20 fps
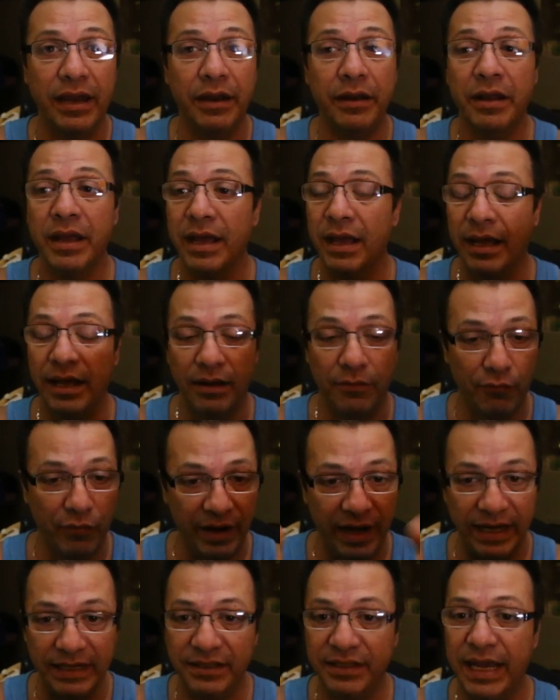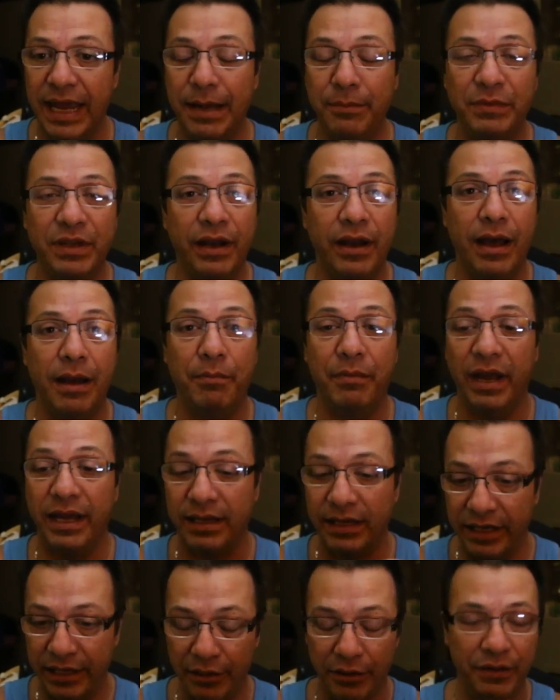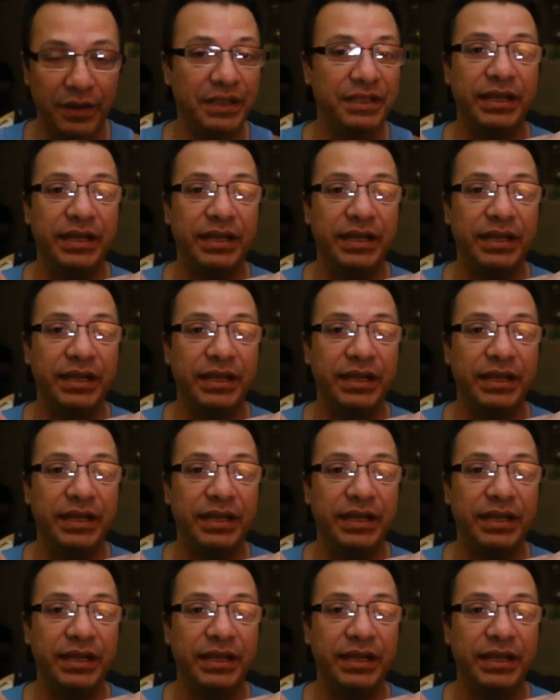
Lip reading: when I taped it up, I killed the tape,